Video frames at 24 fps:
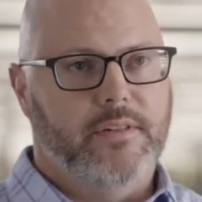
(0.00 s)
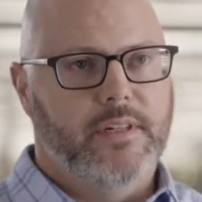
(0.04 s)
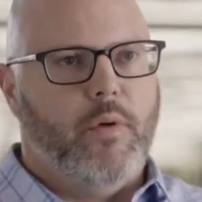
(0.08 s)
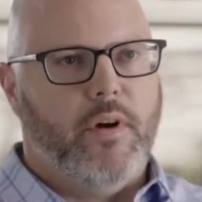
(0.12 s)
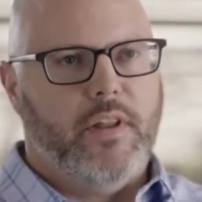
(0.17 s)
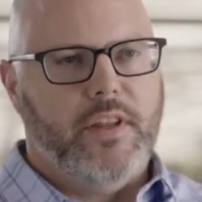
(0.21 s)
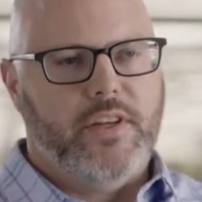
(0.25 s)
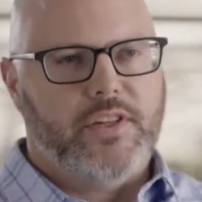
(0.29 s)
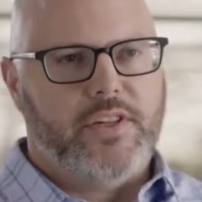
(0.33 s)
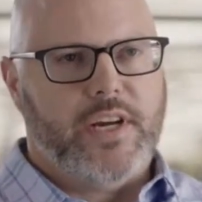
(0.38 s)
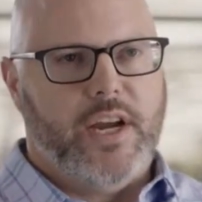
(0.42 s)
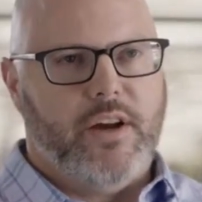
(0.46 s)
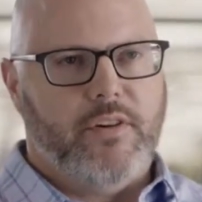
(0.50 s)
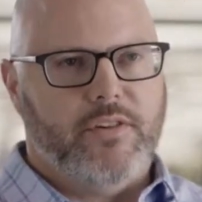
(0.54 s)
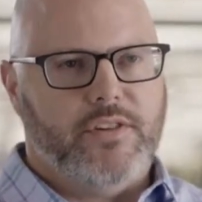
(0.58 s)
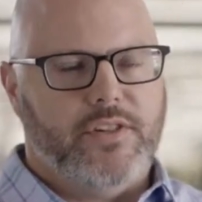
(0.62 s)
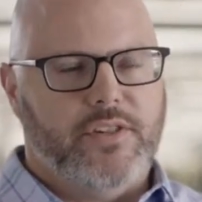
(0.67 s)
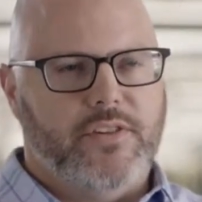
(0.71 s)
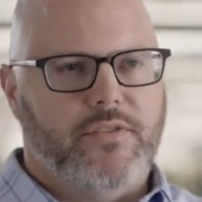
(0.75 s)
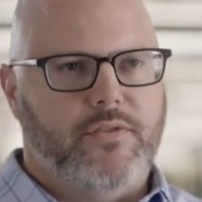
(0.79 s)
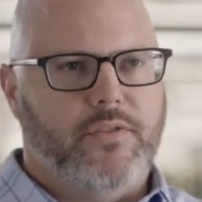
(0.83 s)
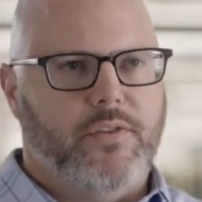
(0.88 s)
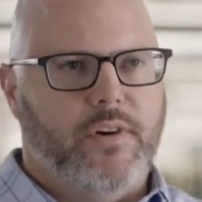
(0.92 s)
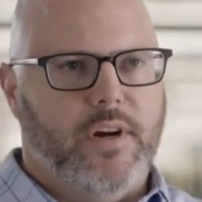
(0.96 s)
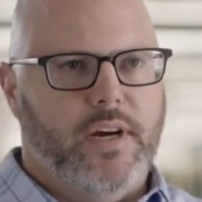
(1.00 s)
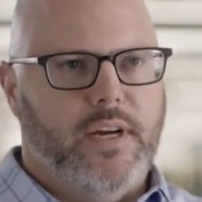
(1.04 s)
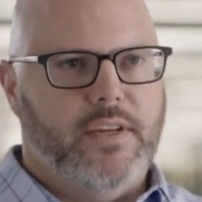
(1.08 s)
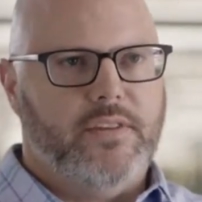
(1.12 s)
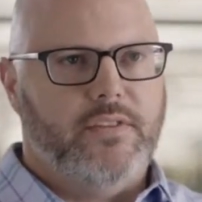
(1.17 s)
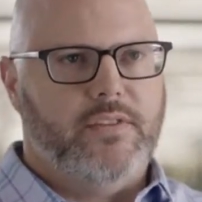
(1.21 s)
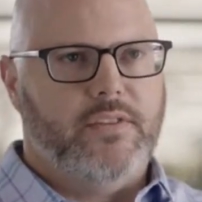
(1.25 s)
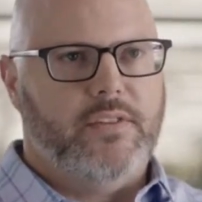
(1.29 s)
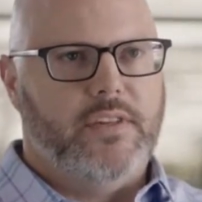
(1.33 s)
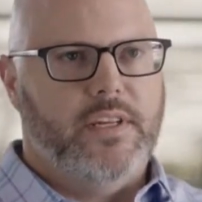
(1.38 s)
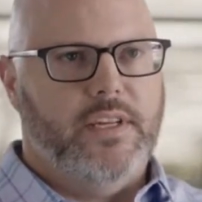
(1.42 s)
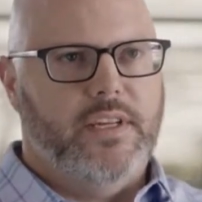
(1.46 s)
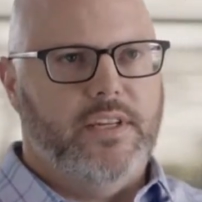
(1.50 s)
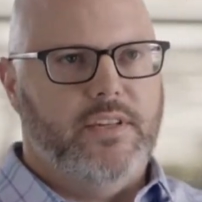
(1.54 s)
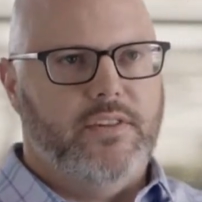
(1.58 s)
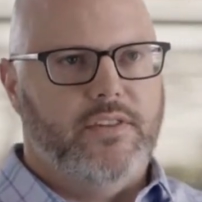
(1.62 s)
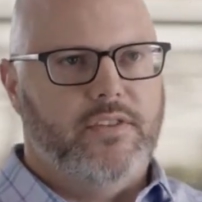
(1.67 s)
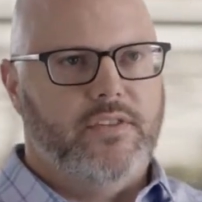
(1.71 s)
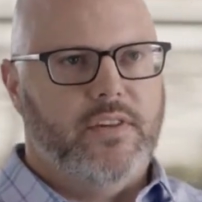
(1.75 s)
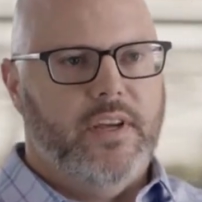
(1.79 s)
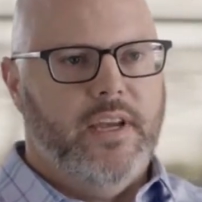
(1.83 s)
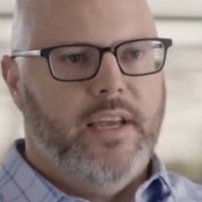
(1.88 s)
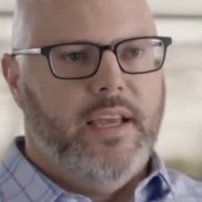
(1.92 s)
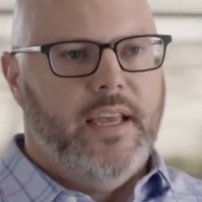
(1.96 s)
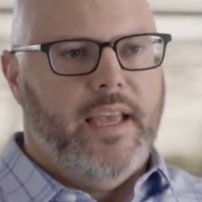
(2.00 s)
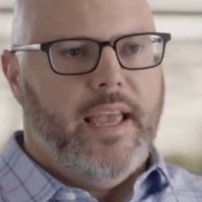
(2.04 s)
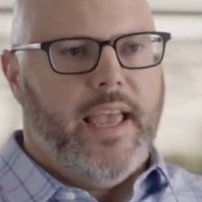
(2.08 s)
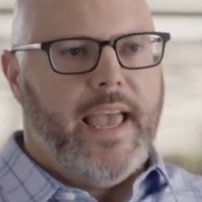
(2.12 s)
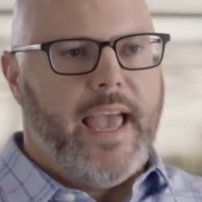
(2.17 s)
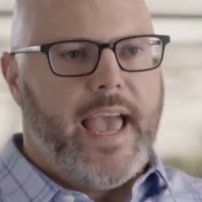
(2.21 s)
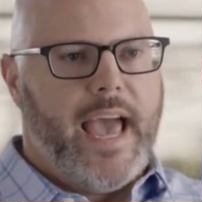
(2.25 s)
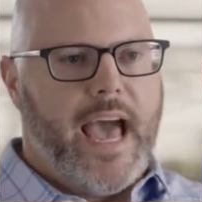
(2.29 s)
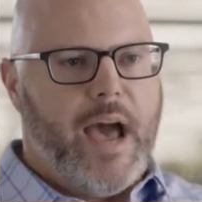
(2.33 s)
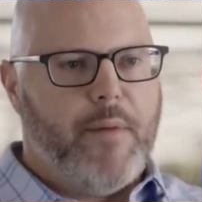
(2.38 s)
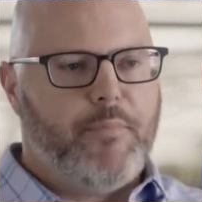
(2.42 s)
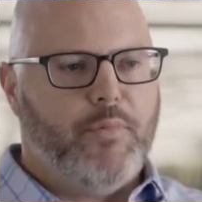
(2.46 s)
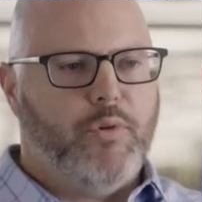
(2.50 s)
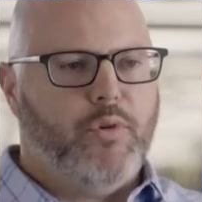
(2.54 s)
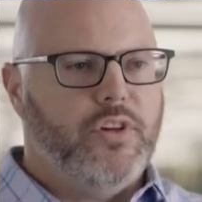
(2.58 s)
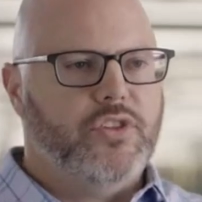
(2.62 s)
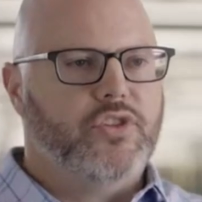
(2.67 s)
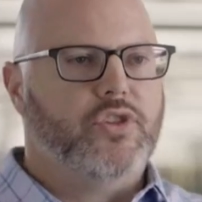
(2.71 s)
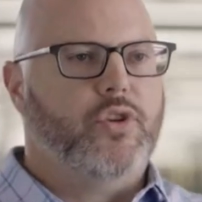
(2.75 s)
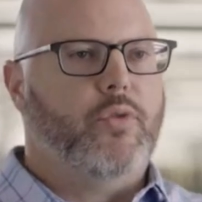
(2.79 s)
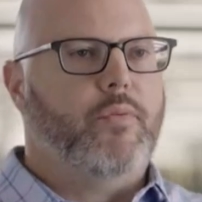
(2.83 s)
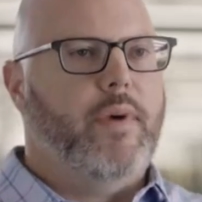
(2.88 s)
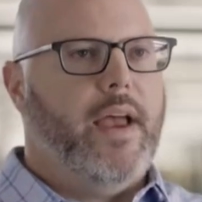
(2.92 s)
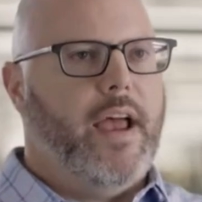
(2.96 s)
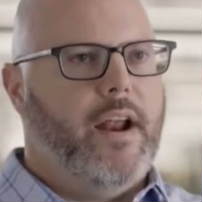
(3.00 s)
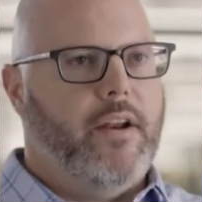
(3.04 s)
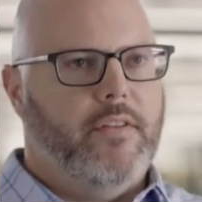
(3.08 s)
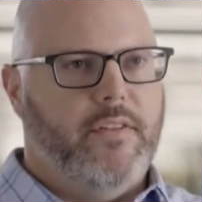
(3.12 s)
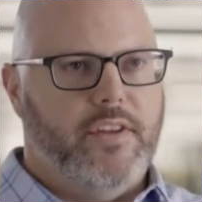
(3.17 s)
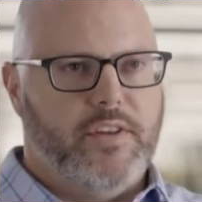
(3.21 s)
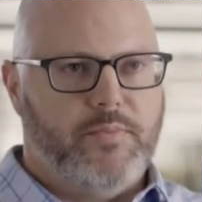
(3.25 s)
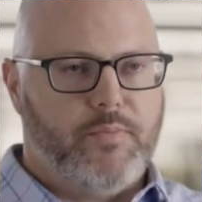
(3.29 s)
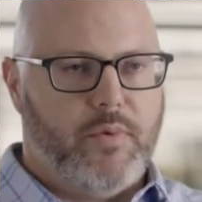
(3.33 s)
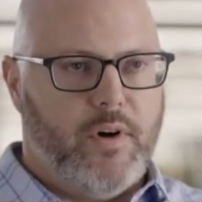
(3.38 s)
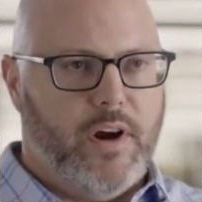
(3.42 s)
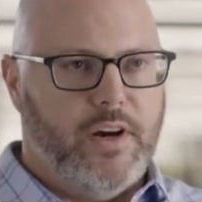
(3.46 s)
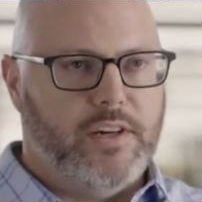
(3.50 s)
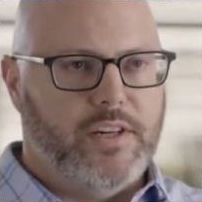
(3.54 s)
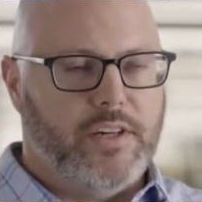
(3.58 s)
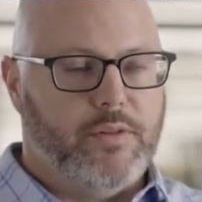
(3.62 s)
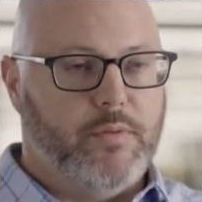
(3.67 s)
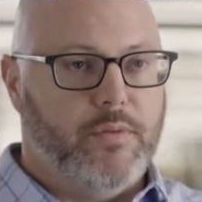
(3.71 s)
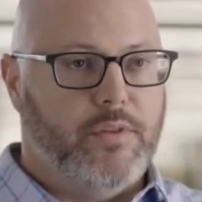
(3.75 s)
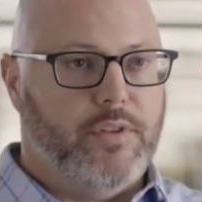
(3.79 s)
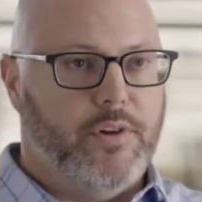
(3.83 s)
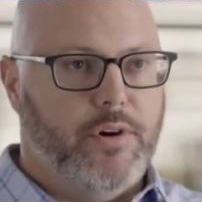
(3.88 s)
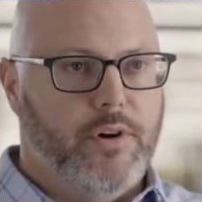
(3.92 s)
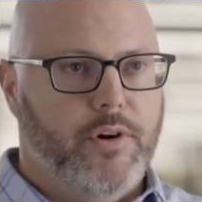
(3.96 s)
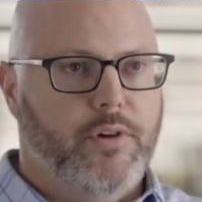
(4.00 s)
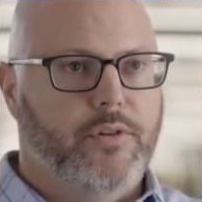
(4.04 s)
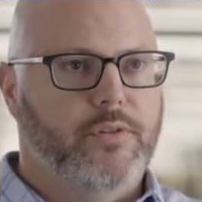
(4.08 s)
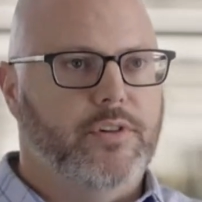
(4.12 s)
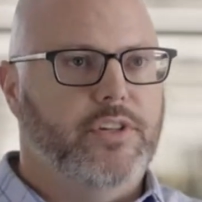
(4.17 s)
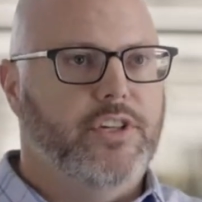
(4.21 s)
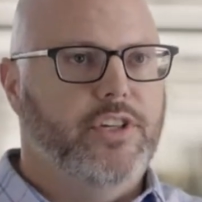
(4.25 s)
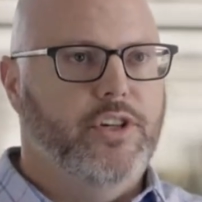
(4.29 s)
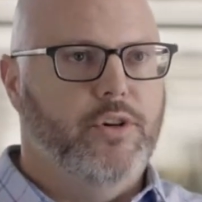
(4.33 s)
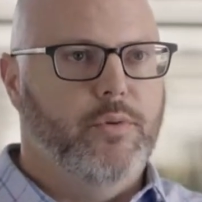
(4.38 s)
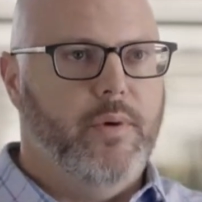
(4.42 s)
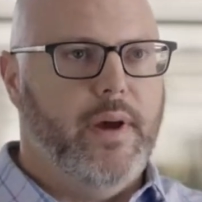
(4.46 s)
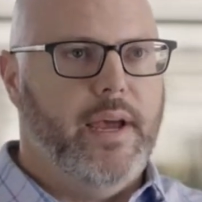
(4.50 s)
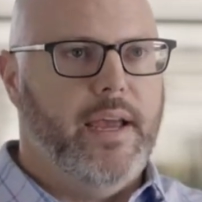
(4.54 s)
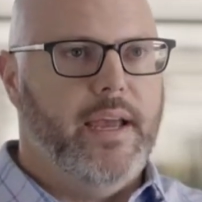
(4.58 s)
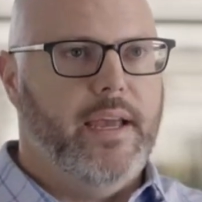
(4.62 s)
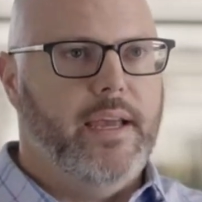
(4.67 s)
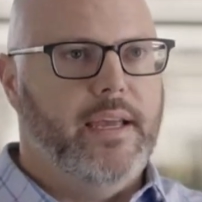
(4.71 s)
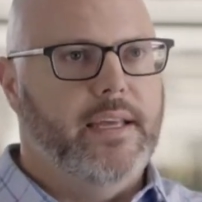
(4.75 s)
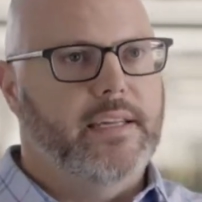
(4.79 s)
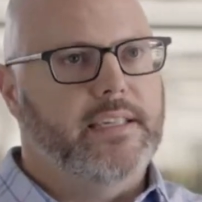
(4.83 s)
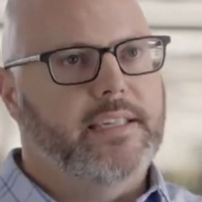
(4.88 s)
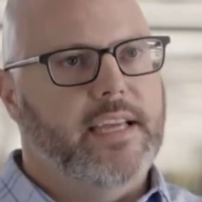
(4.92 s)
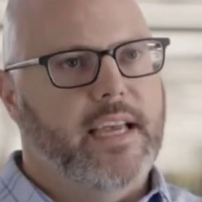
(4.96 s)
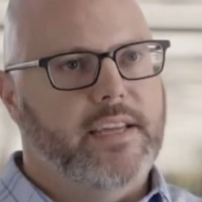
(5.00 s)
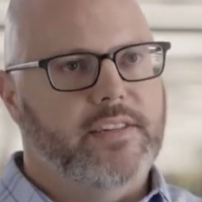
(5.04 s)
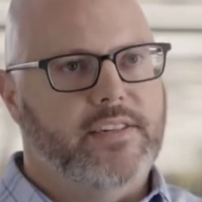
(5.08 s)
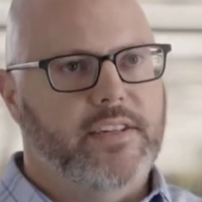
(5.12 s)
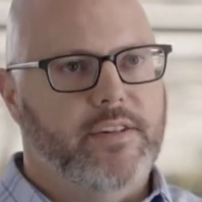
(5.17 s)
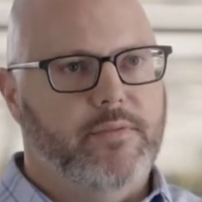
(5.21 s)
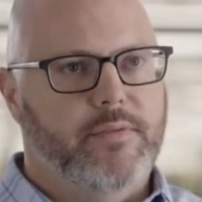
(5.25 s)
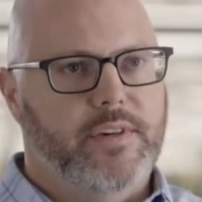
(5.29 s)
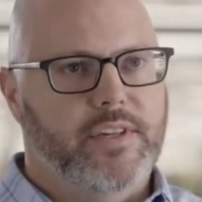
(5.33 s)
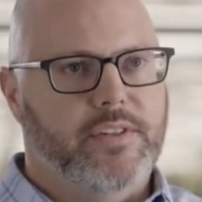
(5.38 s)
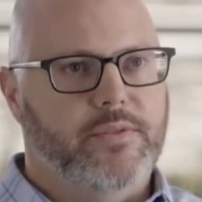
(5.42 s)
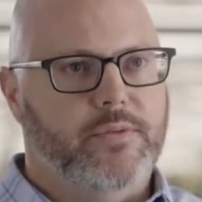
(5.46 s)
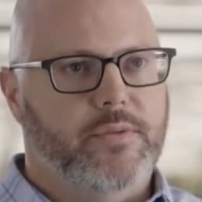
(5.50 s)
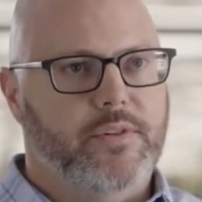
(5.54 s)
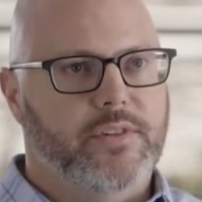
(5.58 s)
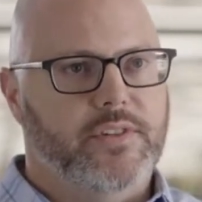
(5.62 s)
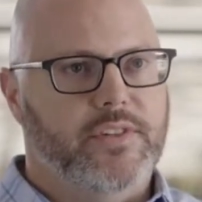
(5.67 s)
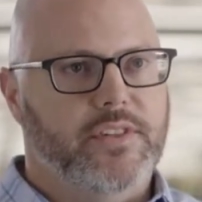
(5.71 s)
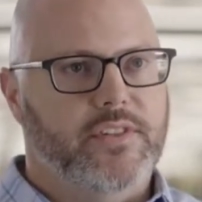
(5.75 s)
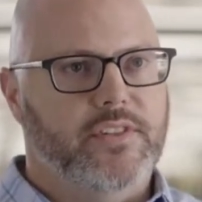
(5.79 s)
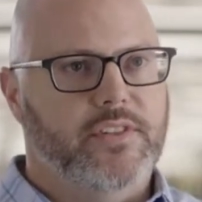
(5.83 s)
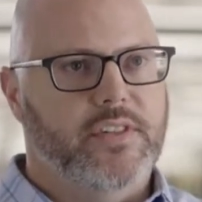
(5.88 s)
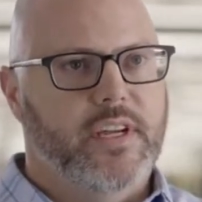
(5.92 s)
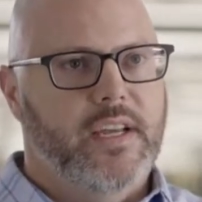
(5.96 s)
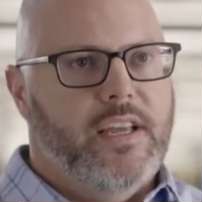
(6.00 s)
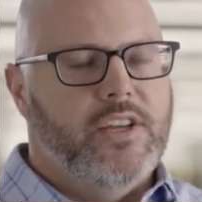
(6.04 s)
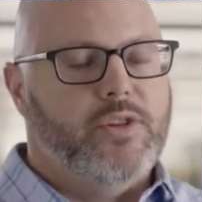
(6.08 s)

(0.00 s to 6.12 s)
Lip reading: One of the challenges for us is Apple surrounded this project with their own QA and testing resources.